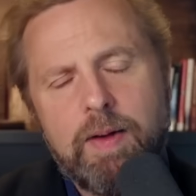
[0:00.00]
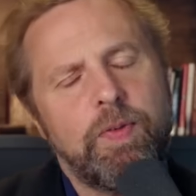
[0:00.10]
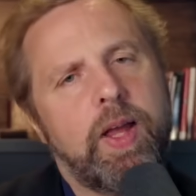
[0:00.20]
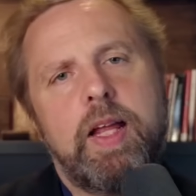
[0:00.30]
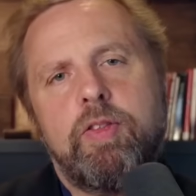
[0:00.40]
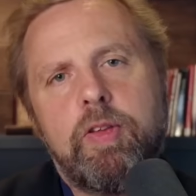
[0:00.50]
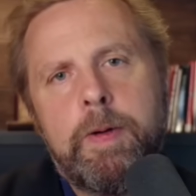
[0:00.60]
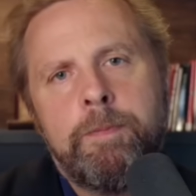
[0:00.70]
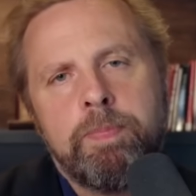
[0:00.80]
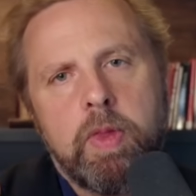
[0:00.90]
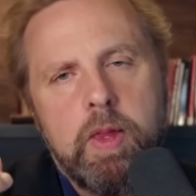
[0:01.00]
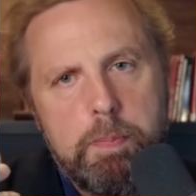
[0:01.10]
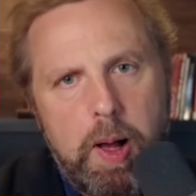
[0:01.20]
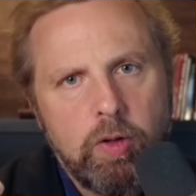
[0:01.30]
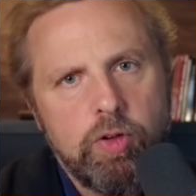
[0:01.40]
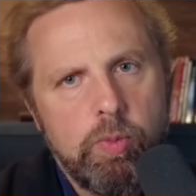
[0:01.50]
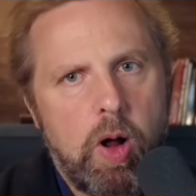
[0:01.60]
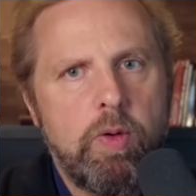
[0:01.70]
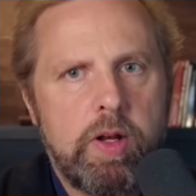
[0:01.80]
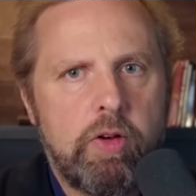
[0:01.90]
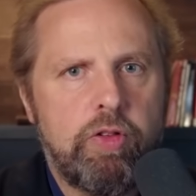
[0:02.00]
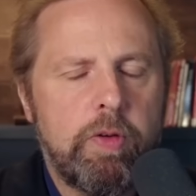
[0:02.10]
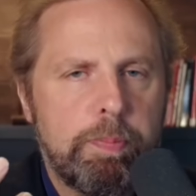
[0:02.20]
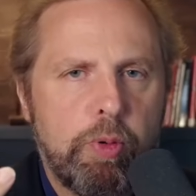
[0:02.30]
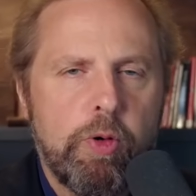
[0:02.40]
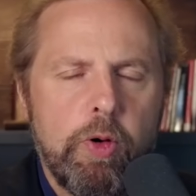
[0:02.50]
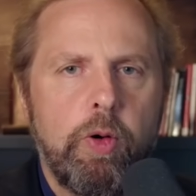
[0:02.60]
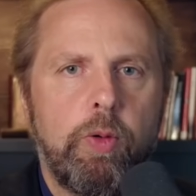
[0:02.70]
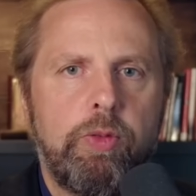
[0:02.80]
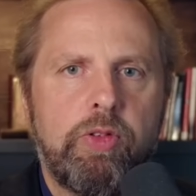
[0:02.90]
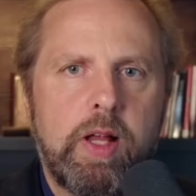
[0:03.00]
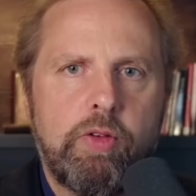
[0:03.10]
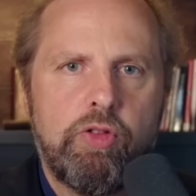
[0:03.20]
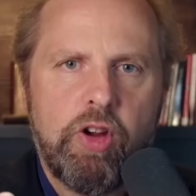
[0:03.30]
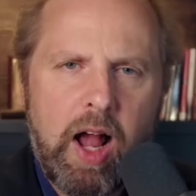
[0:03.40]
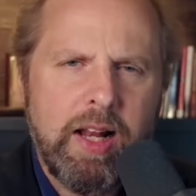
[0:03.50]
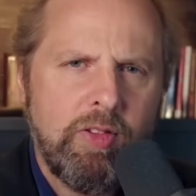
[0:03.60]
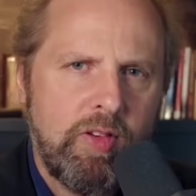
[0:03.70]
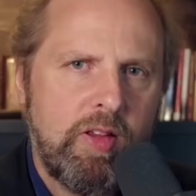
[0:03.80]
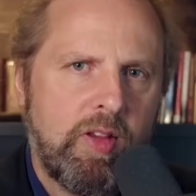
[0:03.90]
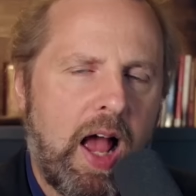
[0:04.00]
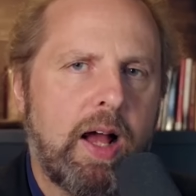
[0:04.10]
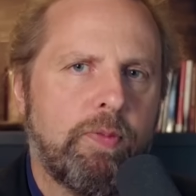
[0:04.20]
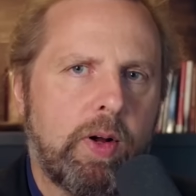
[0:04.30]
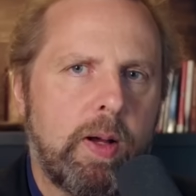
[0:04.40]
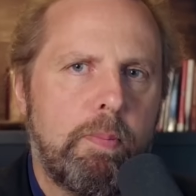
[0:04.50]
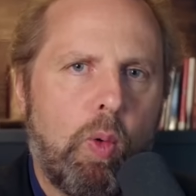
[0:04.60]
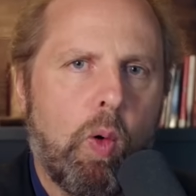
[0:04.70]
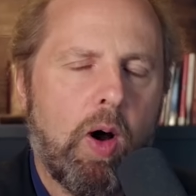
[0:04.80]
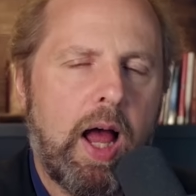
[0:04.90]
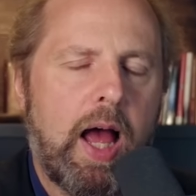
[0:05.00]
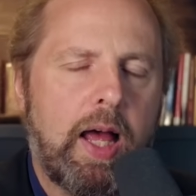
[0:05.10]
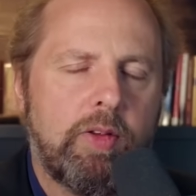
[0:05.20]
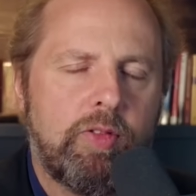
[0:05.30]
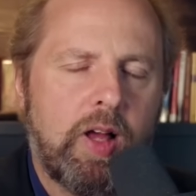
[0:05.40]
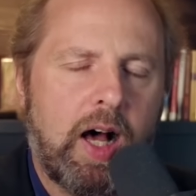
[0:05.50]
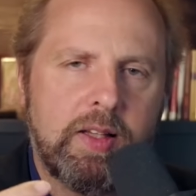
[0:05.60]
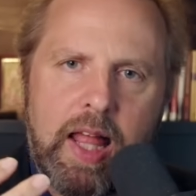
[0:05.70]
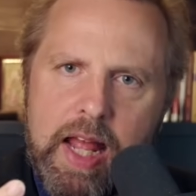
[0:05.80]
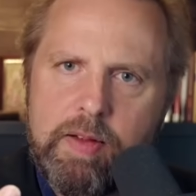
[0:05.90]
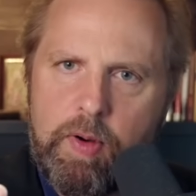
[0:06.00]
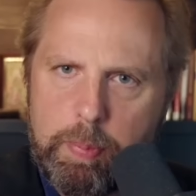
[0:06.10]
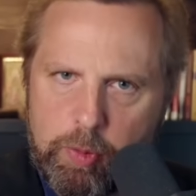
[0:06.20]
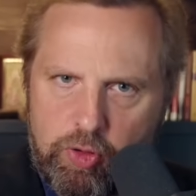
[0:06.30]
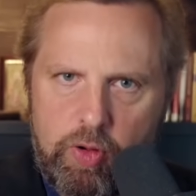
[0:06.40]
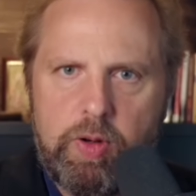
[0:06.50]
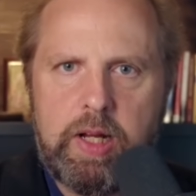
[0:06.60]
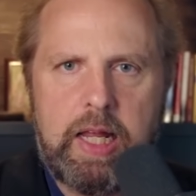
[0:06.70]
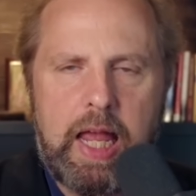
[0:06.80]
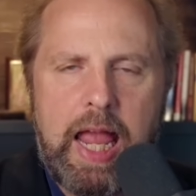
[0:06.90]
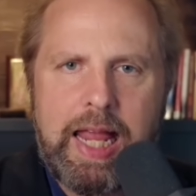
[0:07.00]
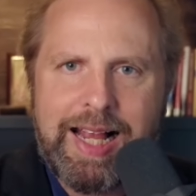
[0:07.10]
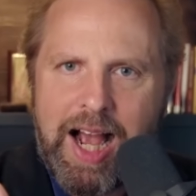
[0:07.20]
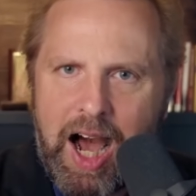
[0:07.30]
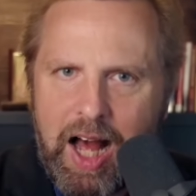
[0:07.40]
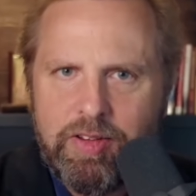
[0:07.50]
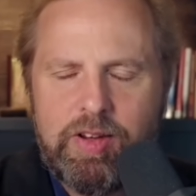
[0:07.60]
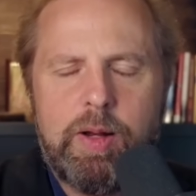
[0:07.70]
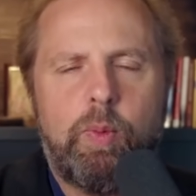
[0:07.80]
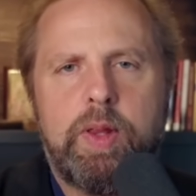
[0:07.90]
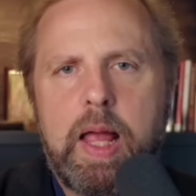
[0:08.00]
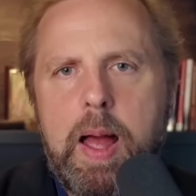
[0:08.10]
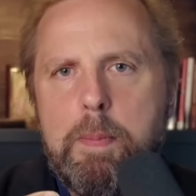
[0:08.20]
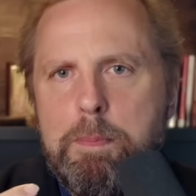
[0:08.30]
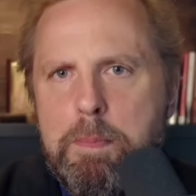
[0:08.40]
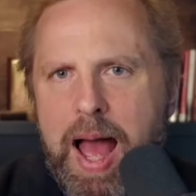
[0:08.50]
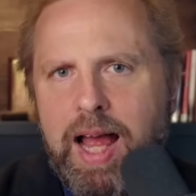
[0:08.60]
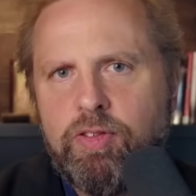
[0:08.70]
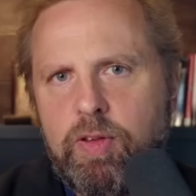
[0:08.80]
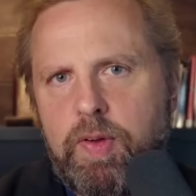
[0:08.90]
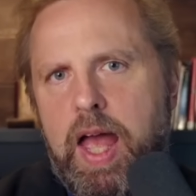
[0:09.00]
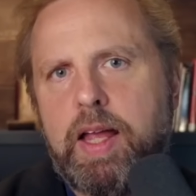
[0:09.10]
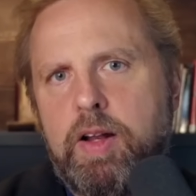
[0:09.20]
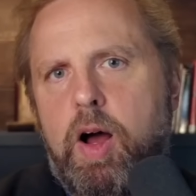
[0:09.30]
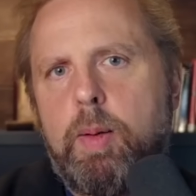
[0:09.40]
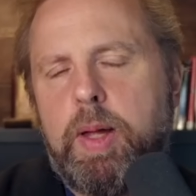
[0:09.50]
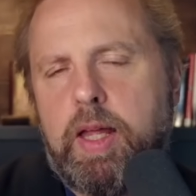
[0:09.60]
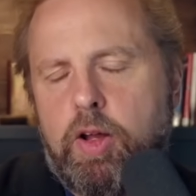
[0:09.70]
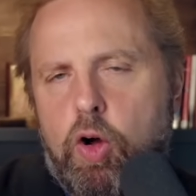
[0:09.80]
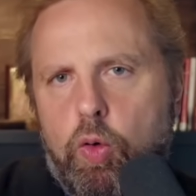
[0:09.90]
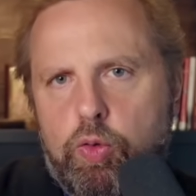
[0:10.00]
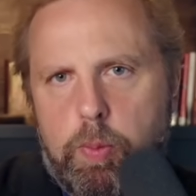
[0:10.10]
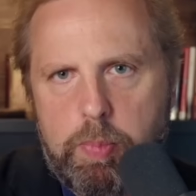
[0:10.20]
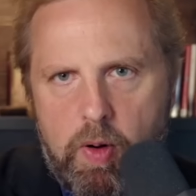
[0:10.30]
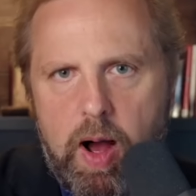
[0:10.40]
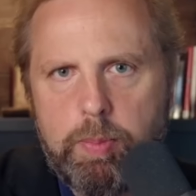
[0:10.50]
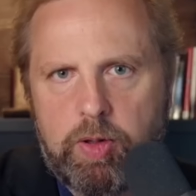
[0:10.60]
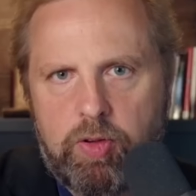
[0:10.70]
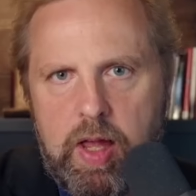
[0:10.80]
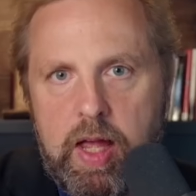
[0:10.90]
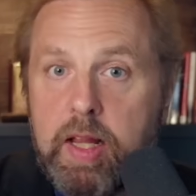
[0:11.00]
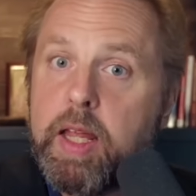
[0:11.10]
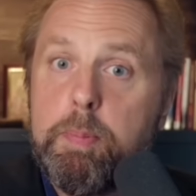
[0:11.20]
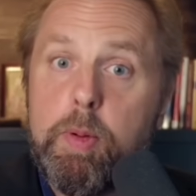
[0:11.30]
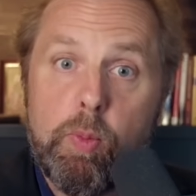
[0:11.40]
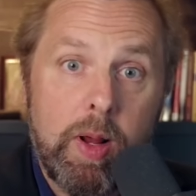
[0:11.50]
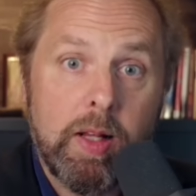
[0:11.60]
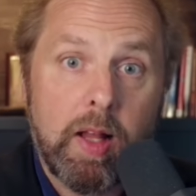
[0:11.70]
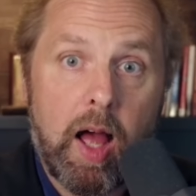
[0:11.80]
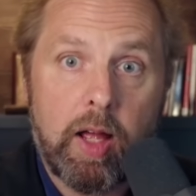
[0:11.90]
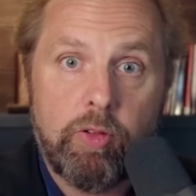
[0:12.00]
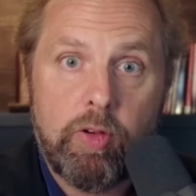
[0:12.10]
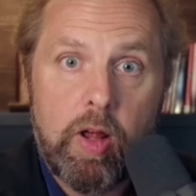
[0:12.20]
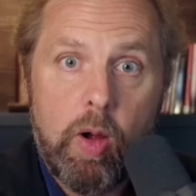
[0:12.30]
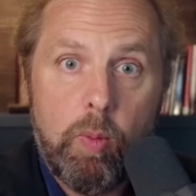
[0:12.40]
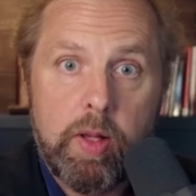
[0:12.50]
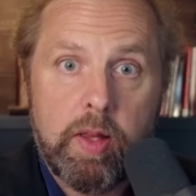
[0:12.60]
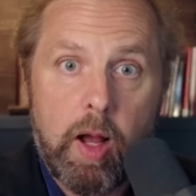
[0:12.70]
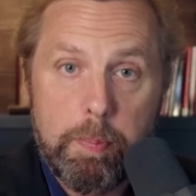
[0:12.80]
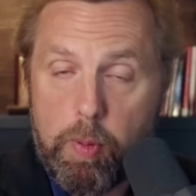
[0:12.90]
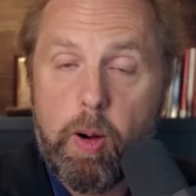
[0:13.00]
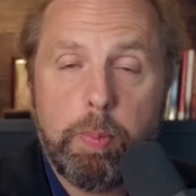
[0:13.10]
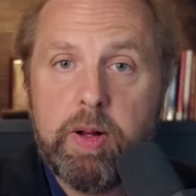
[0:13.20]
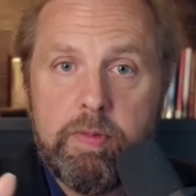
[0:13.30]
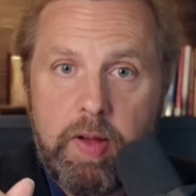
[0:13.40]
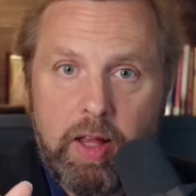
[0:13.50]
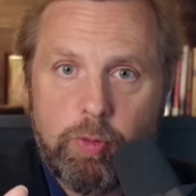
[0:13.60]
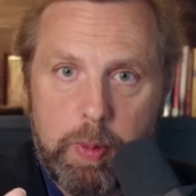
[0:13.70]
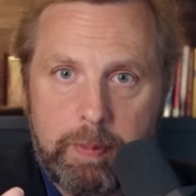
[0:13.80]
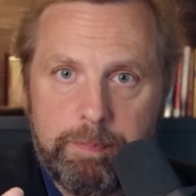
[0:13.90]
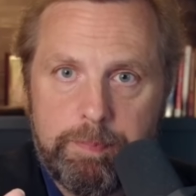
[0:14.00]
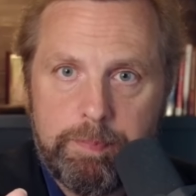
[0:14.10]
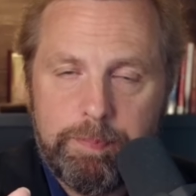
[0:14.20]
Africans, the Belt and Road Initiative proves that China sees Africa more as a land of opportunity, a continent with massive economic and cultural promise that can be realized with appropriate investment.